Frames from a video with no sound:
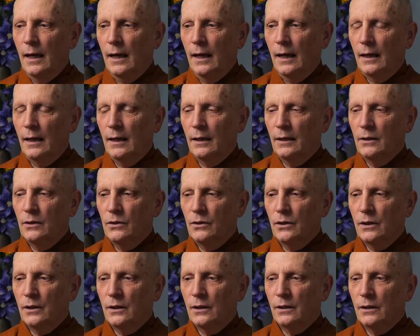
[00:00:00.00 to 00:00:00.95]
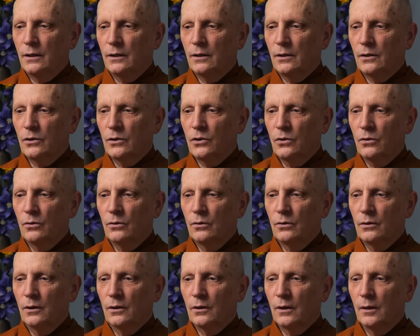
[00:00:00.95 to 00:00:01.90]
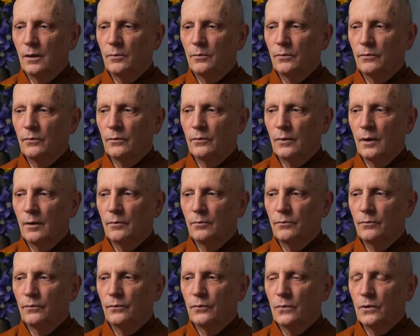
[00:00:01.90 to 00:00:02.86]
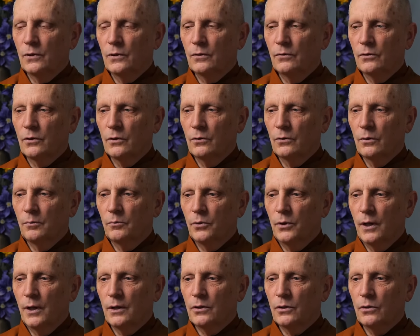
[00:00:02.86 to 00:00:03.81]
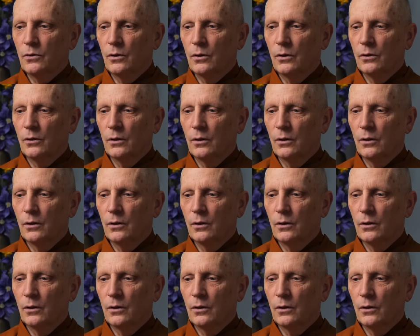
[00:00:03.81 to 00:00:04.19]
And uh, so, you know, I'm, I'm just so impressed